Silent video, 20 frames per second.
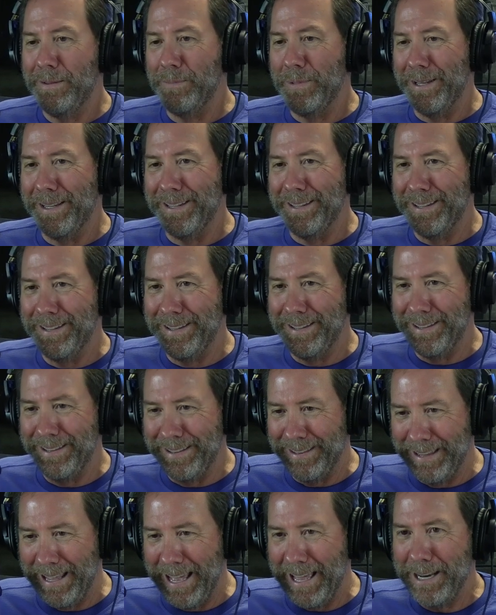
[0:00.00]
But
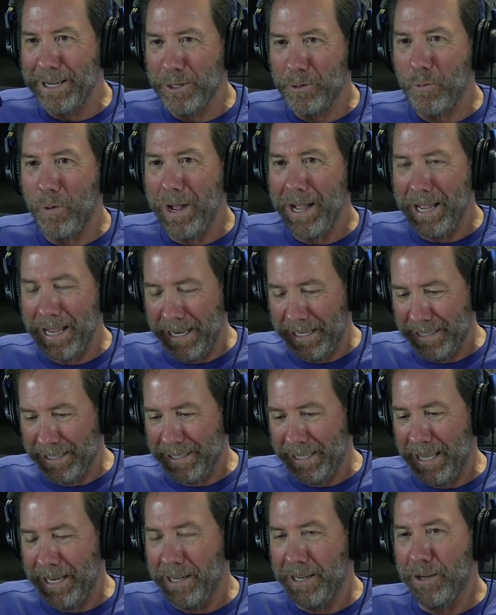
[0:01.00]
that is why I
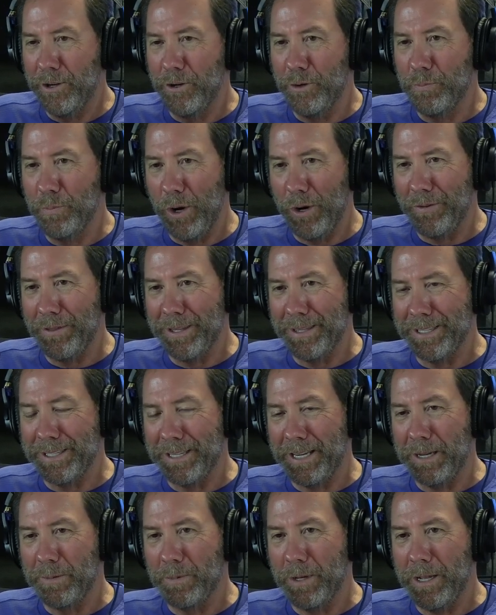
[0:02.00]
decided to do both at the
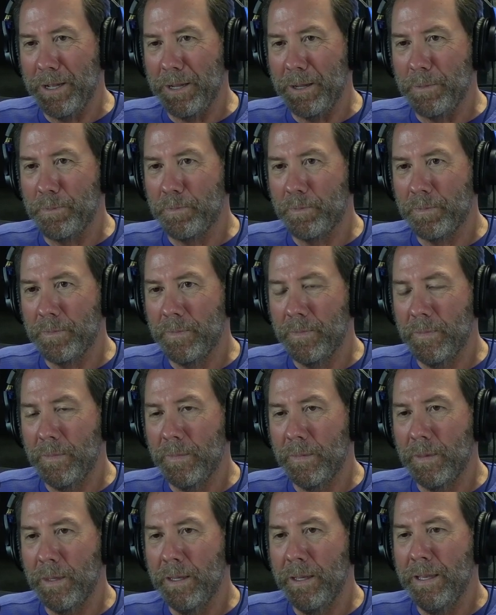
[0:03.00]
same time.
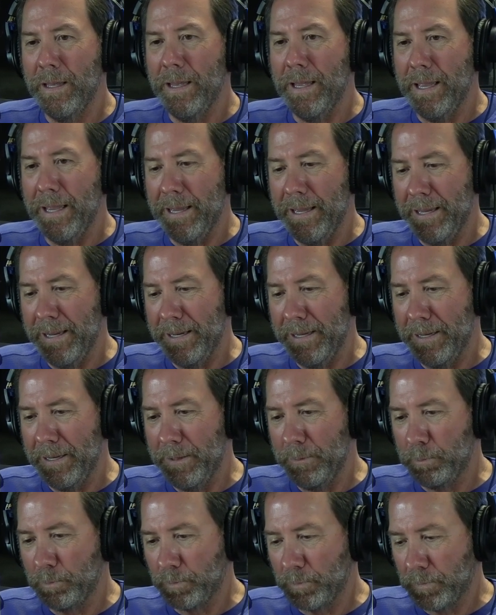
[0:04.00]

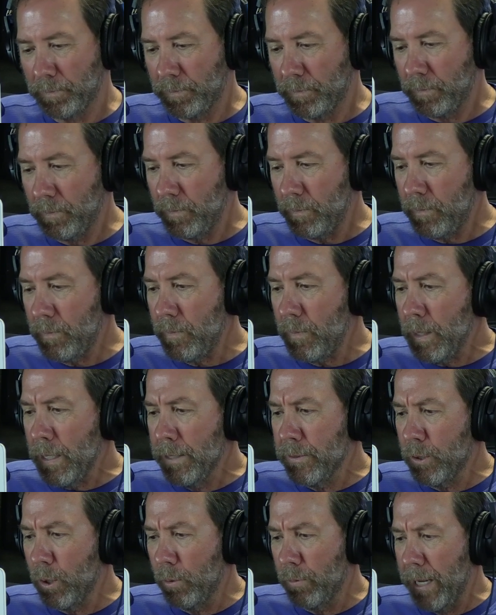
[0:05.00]
And
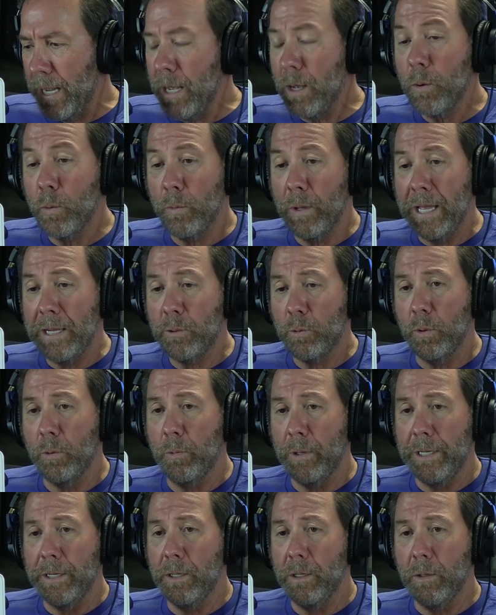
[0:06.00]
so now that's what
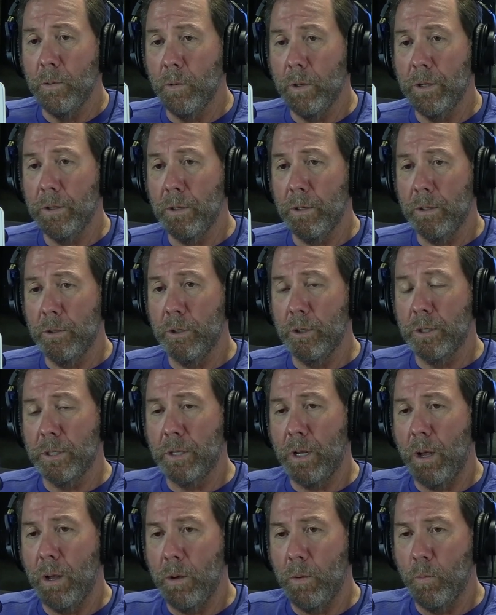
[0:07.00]
we do. We're
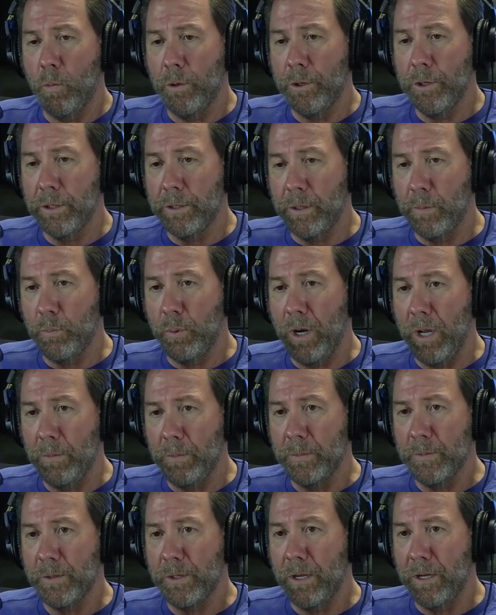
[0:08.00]
just a
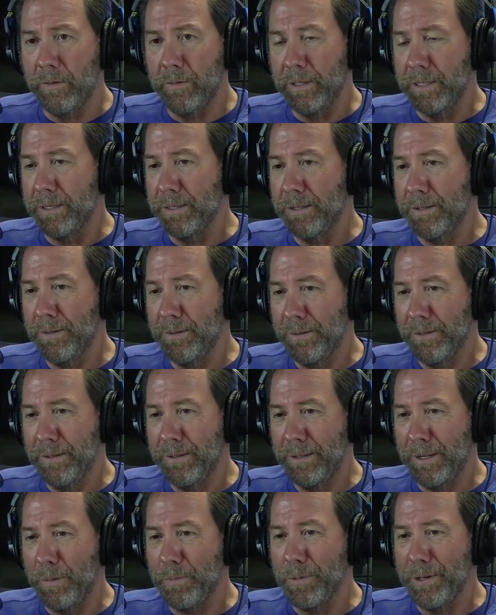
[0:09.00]
problem solving
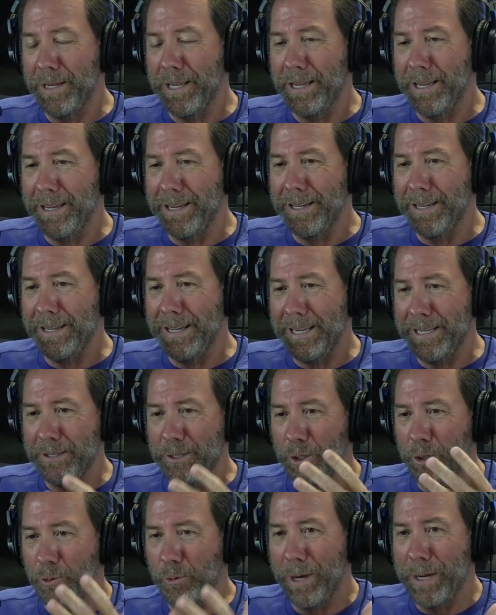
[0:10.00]
company, and he's
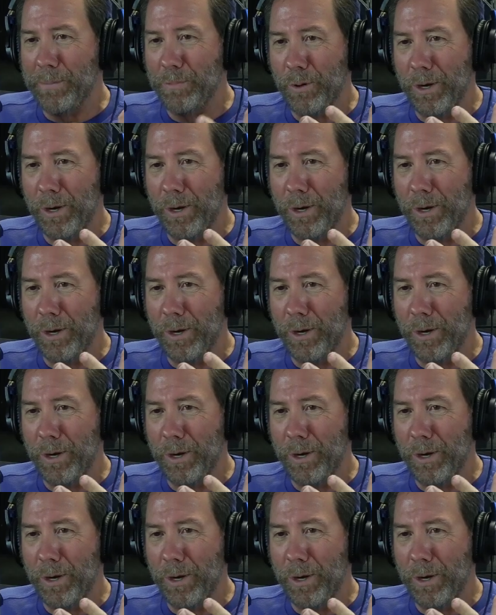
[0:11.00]
a great